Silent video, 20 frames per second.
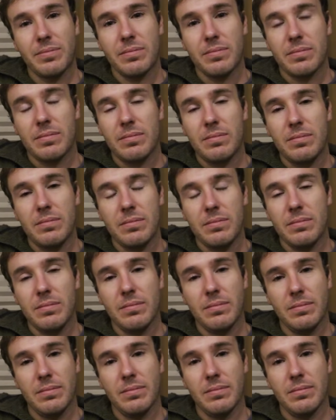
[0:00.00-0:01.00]

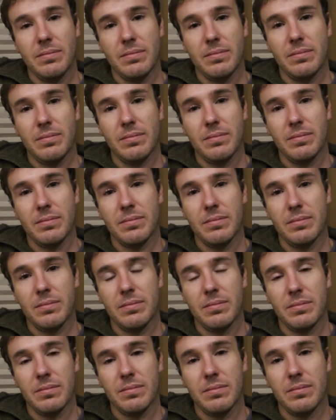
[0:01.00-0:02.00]

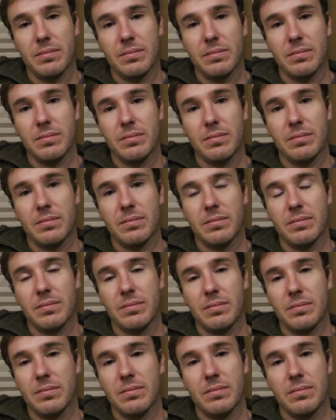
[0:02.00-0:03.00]

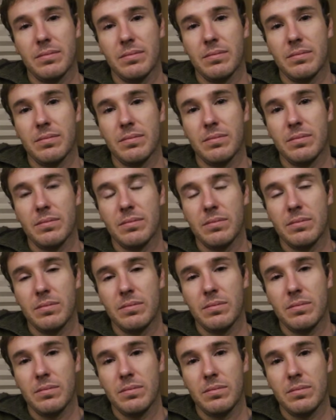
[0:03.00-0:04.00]

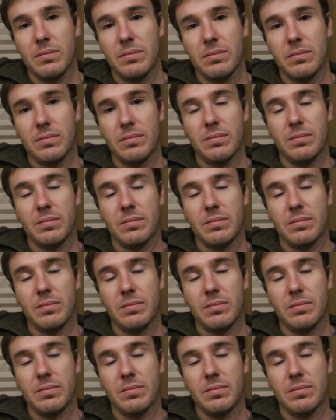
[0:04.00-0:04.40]
(silent)